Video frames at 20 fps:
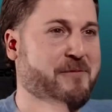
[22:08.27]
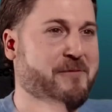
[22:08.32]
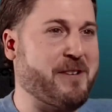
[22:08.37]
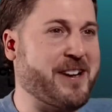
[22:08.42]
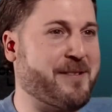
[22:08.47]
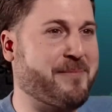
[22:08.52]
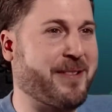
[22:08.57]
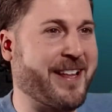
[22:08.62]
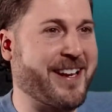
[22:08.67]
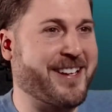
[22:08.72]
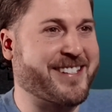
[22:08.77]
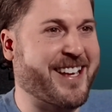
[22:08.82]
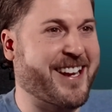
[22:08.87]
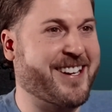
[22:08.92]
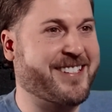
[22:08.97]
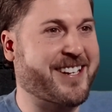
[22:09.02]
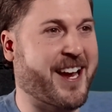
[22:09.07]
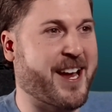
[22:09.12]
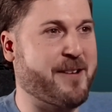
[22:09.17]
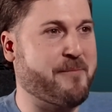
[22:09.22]
we didn't plan this
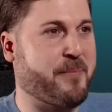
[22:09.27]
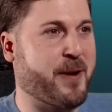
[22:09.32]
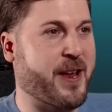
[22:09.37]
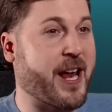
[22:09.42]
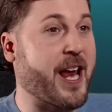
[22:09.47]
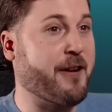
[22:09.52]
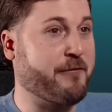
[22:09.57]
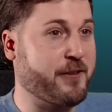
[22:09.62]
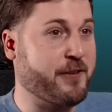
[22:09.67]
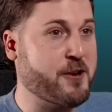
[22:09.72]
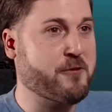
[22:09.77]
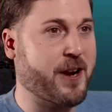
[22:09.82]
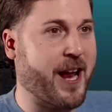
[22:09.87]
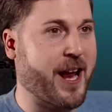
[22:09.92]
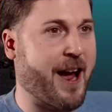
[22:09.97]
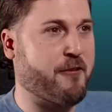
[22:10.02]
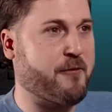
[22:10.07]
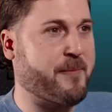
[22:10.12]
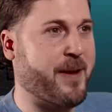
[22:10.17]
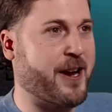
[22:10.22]
ahead of time, but if you were
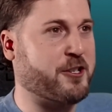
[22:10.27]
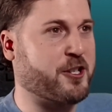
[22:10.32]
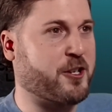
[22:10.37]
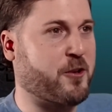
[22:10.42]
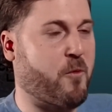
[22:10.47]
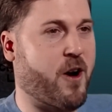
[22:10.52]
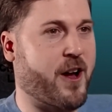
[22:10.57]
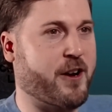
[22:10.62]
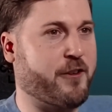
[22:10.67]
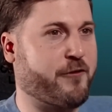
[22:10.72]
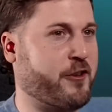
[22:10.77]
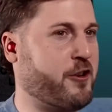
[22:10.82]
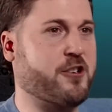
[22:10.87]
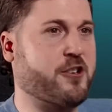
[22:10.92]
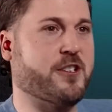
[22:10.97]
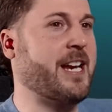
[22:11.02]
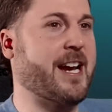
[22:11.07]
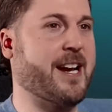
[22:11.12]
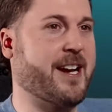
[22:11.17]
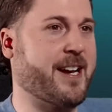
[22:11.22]
to have a magic wand for
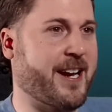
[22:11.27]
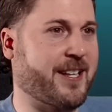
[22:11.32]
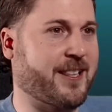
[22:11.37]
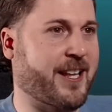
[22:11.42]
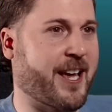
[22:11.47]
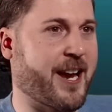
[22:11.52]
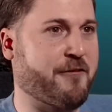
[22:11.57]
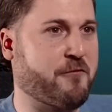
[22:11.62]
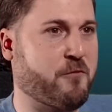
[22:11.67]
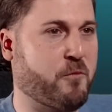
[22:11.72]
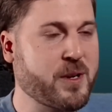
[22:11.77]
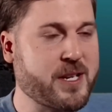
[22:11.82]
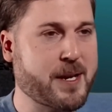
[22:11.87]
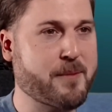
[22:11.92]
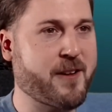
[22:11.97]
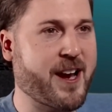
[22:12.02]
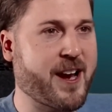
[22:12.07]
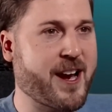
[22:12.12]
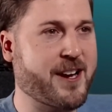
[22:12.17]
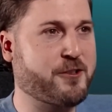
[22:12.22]
your day-to-day life, what
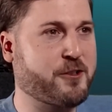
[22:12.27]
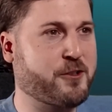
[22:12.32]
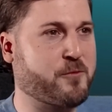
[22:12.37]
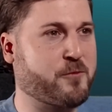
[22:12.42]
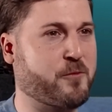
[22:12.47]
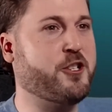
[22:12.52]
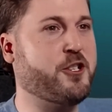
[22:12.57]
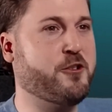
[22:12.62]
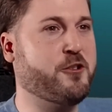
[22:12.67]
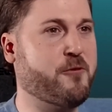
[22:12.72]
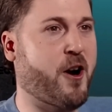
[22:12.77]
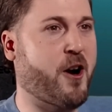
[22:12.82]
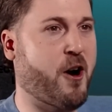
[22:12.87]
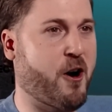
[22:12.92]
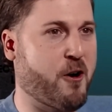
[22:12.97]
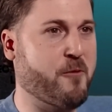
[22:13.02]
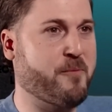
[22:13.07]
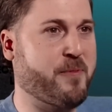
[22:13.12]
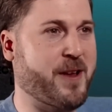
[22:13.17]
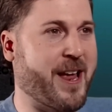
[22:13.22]
type of AI tools would you
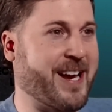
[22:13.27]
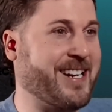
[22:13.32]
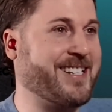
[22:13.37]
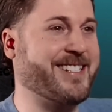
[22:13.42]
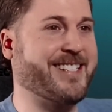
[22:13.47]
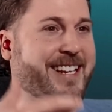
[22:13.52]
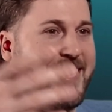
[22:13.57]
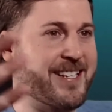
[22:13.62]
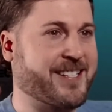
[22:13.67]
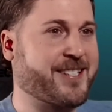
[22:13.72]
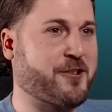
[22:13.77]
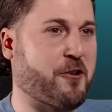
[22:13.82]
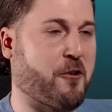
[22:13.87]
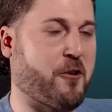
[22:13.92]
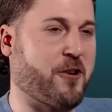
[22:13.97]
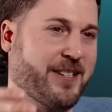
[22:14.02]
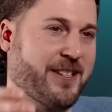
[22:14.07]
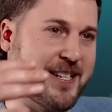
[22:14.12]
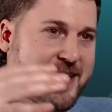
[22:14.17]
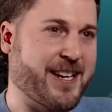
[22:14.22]
hope exist,
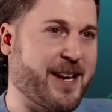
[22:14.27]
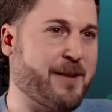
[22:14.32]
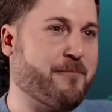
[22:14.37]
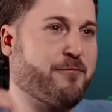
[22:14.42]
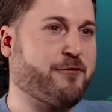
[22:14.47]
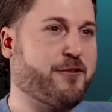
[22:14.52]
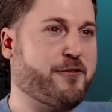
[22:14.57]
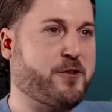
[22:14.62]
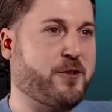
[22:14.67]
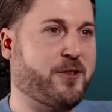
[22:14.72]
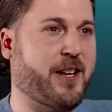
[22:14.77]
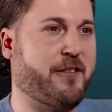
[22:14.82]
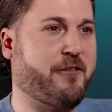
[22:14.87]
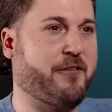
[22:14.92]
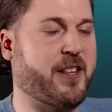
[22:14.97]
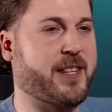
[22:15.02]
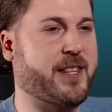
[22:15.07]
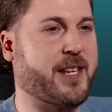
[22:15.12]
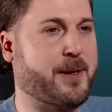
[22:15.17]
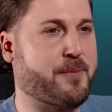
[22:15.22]
or at least improve to a
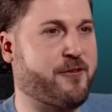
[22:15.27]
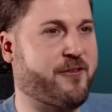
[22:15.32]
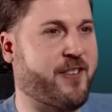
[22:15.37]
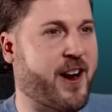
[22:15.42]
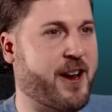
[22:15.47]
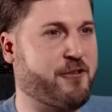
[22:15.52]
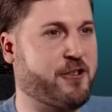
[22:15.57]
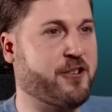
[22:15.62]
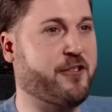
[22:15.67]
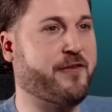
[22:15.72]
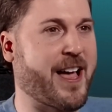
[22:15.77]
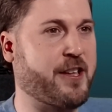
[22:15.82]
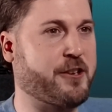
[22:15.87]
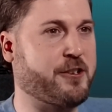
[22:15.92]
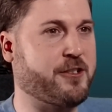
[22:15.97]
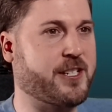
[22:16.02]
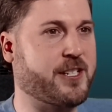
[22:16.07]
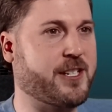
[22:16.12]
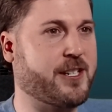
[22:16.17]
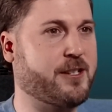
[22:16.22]
level that they'd provide real
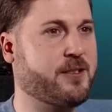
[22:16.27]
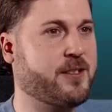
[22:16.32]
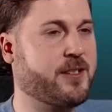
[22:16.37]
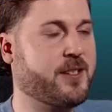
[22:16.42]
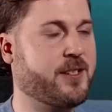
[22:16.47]
value to you?